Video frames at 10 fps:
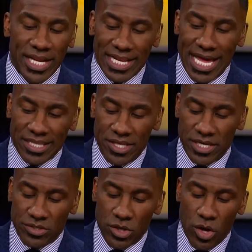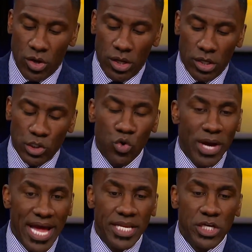at it like this. Luke,
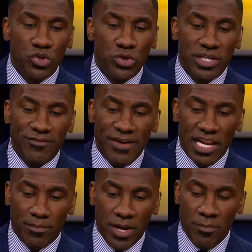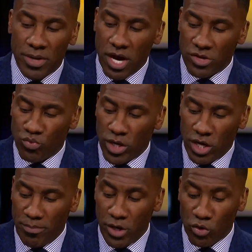I need you to develop him because we're going
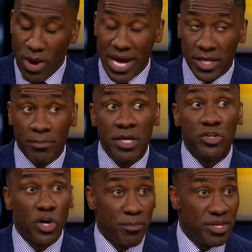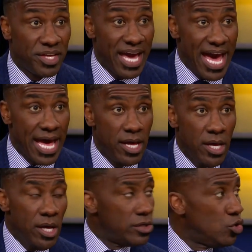to build around him. He's going to be the guy.
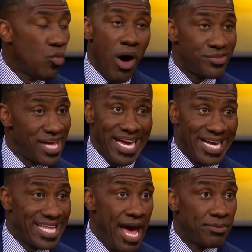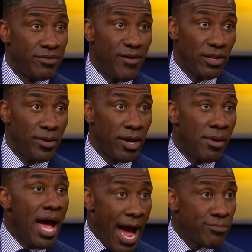Yeah. Luke Walton, I ain't got time to develop him.
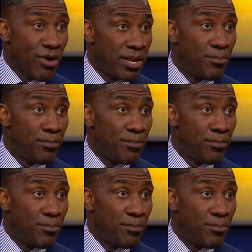I'm trying